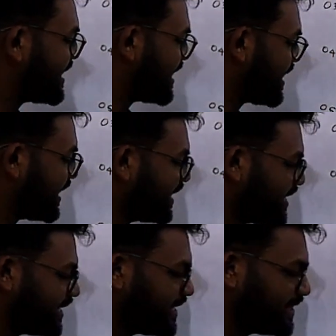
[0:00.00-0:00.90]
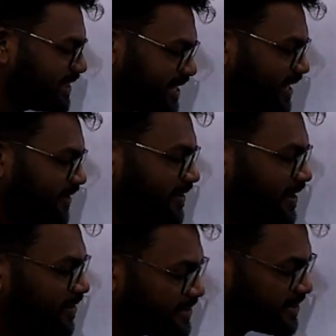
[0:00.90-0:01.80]
and that we are
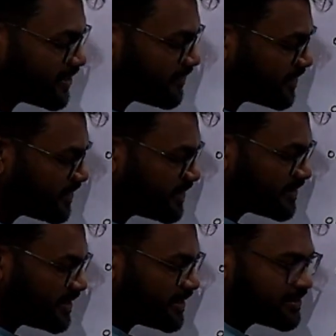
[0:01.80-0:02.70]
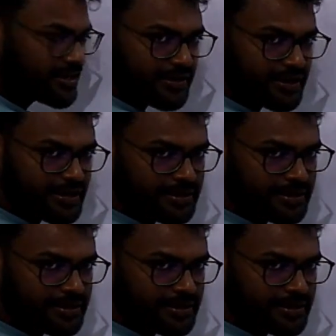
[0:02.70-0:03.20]
measuring with this electric current.